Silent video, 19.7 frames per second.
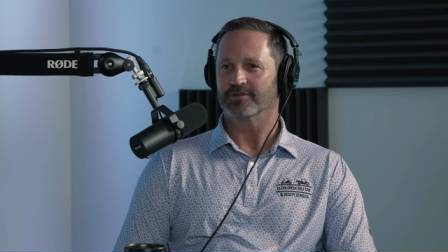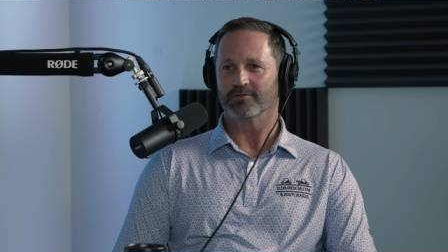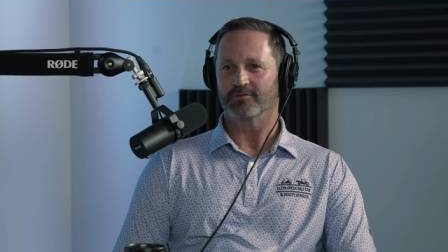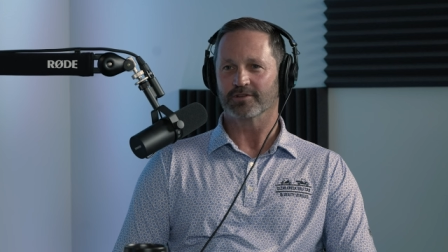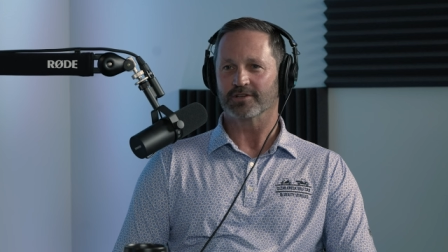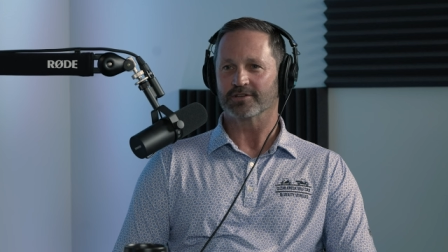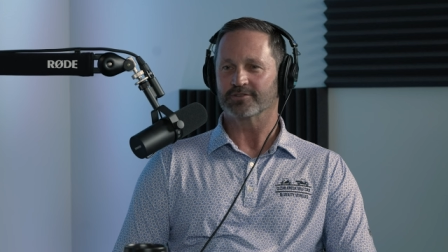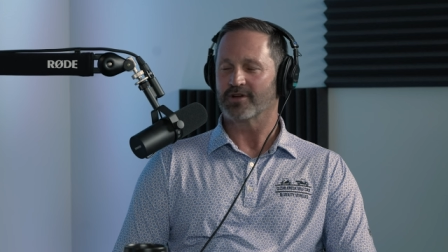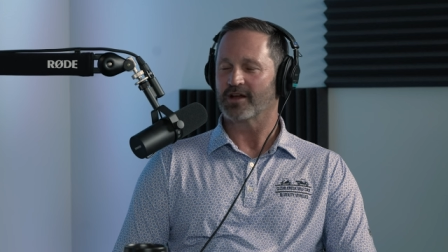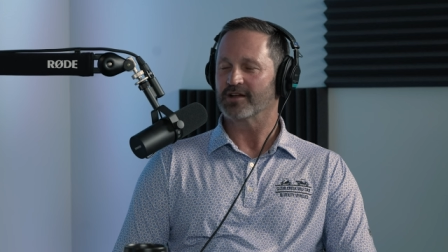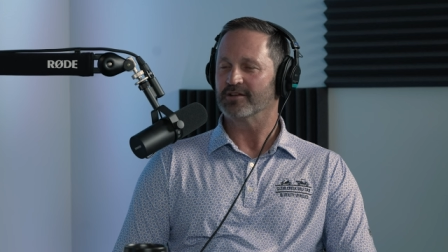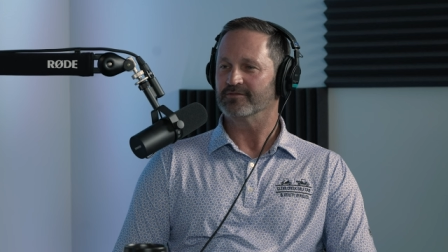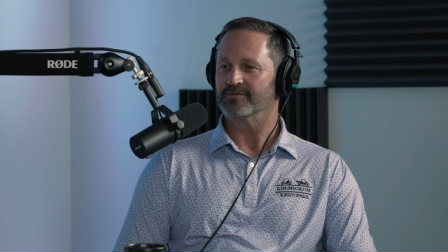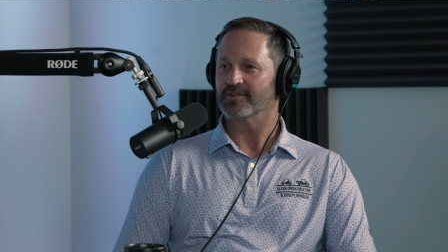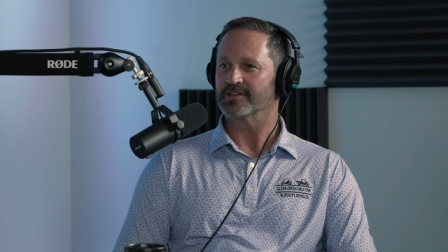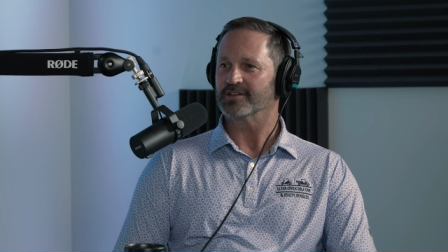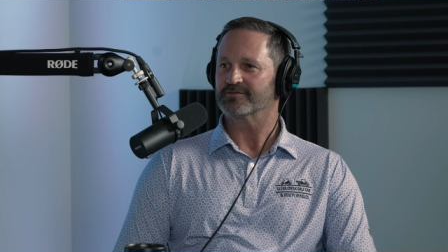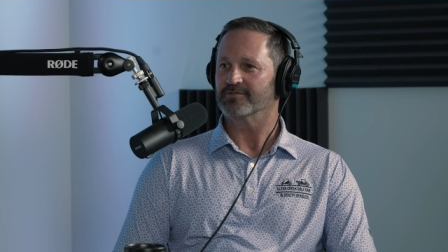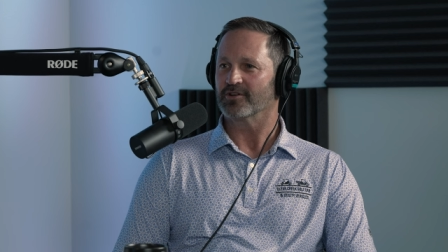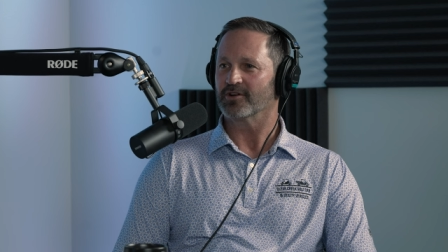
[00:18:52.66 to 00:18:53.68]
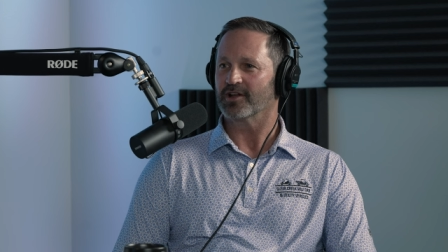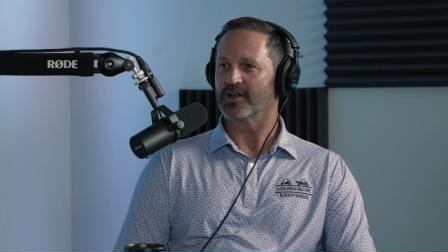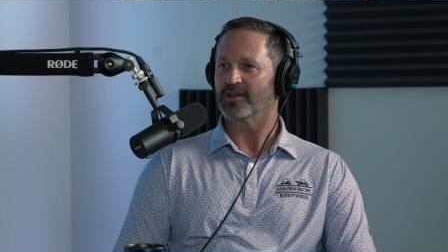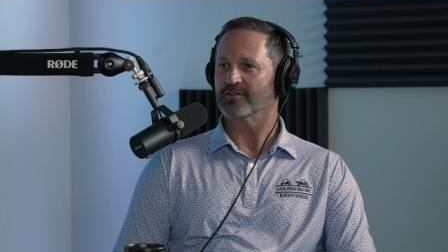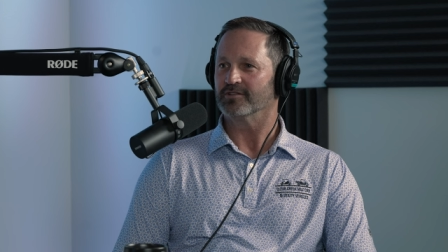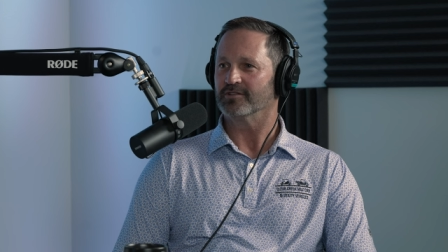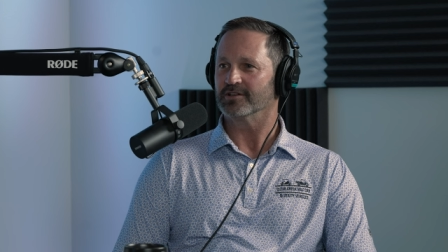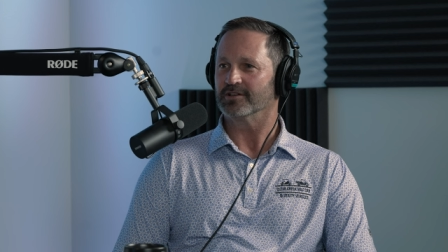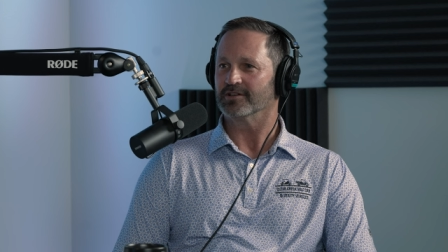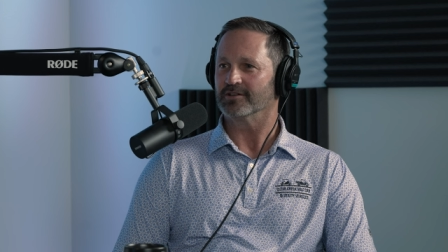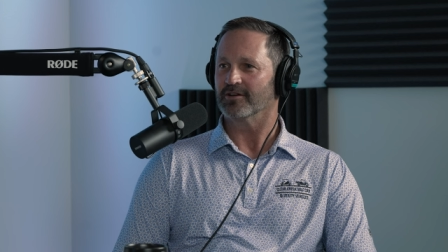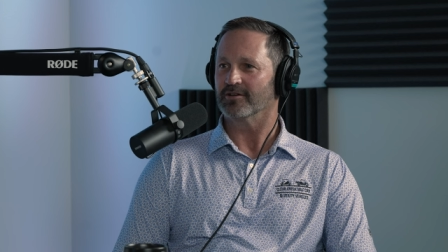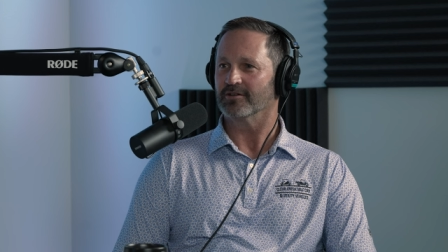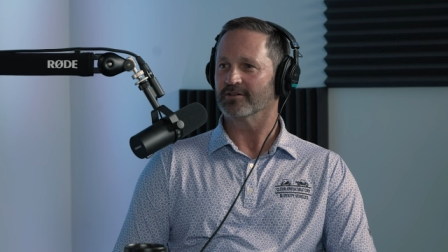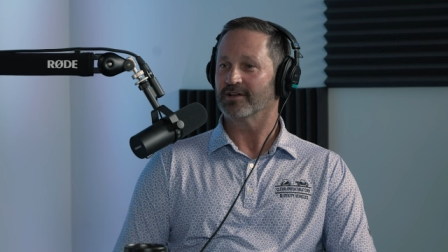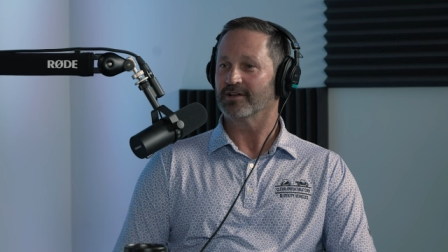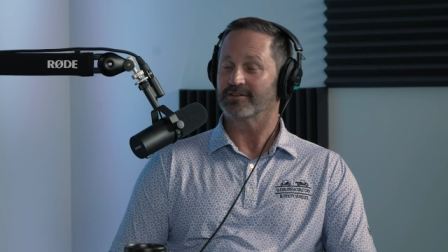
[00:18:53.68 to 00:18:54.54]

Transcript: we really try to invest very heavily in our.